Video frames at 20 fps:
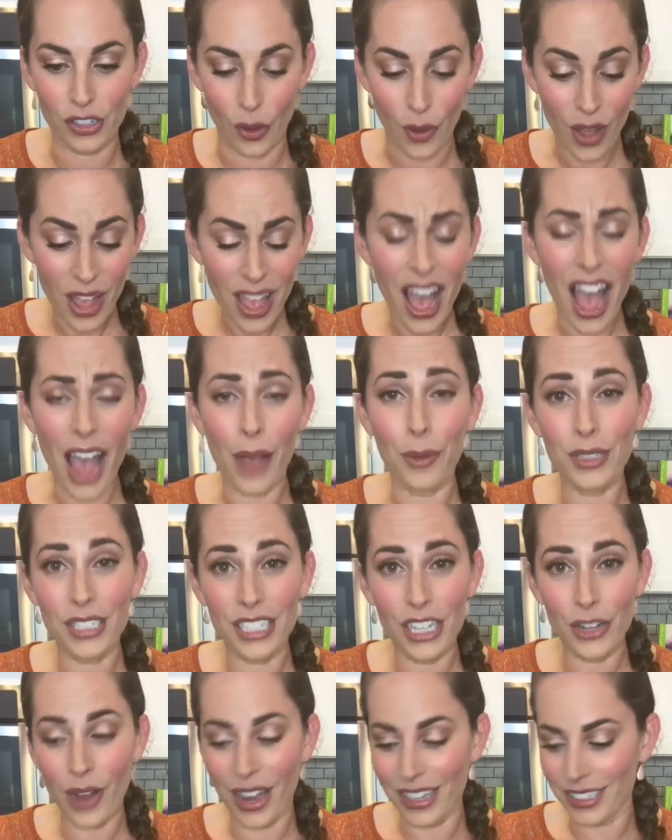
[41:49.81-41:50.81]
So I will
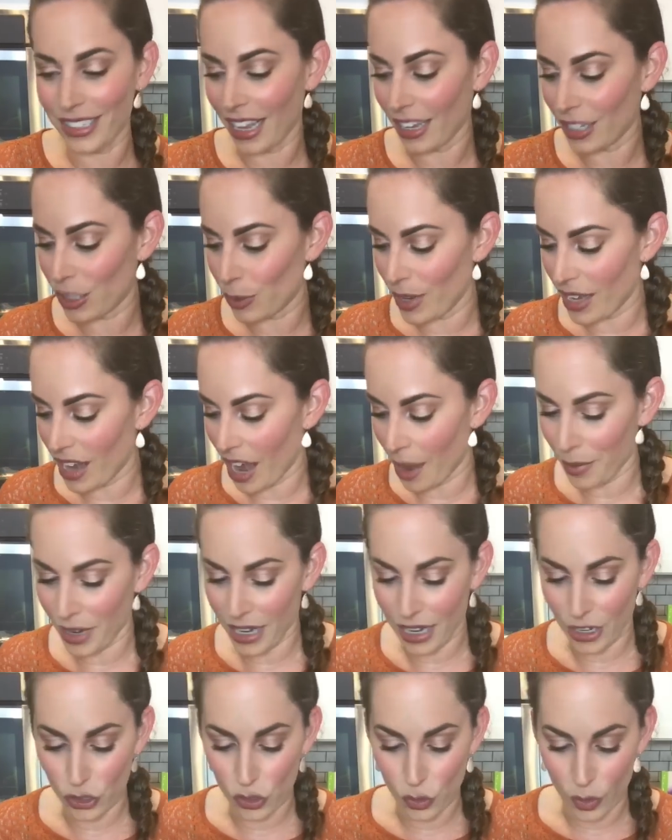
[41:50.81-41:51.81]
see you guys next week. I'm
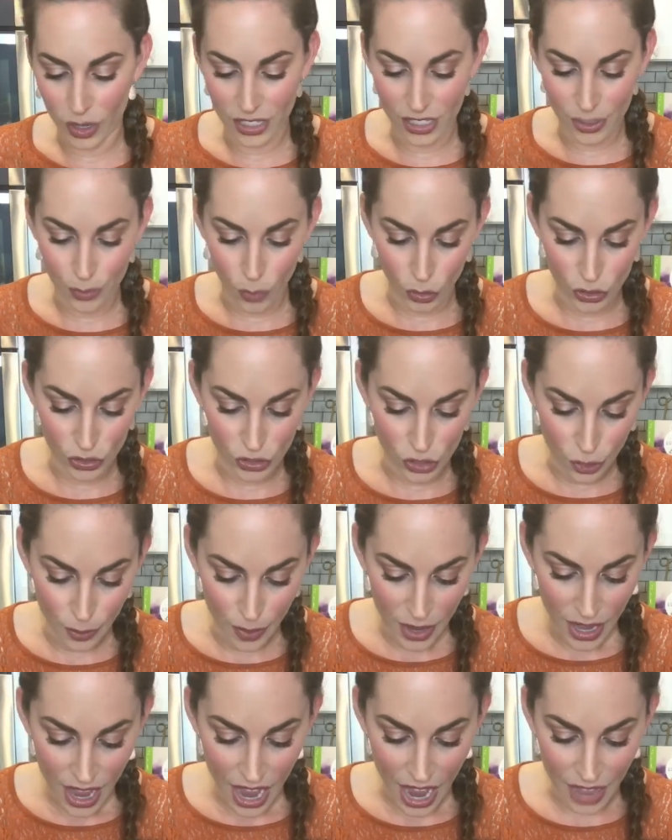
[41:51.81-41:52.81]
gonna enjoy some more
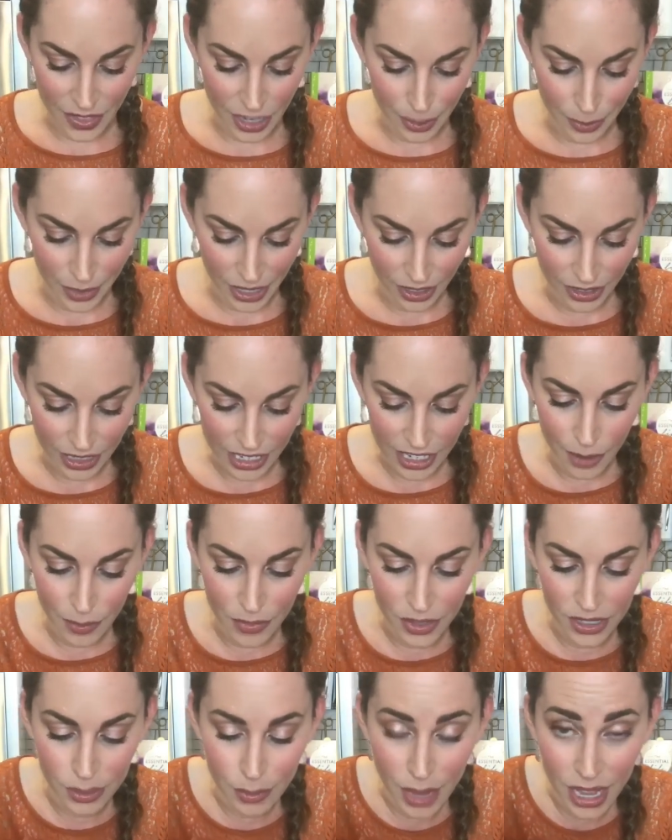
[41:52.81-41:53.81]
soup and then I'm gonna clean
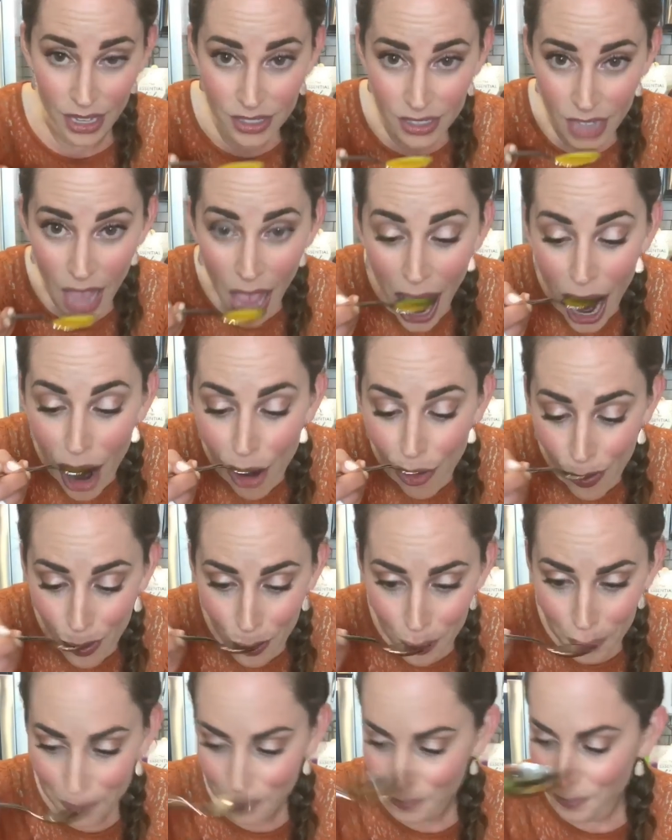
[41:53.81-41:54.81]
up this mess.
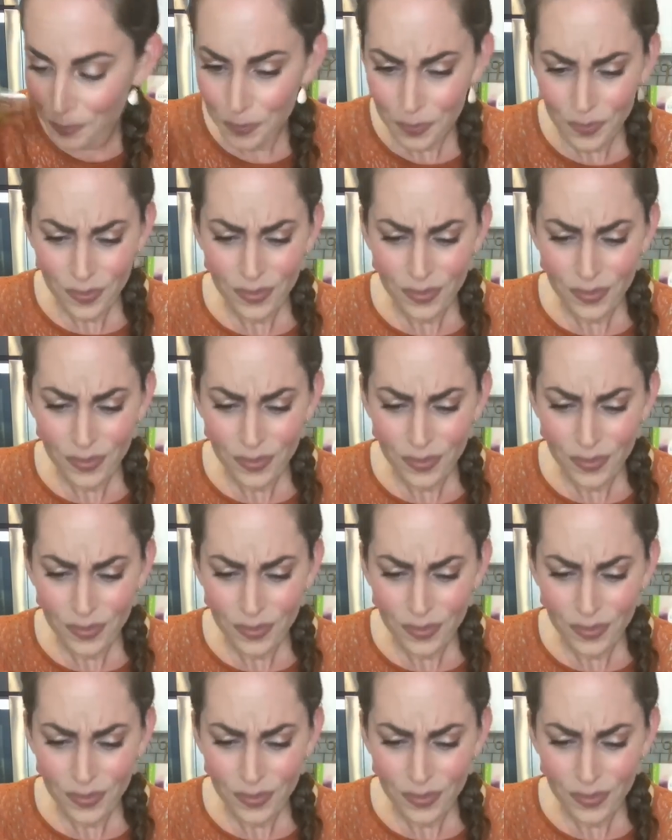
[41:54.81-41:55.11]
Mm.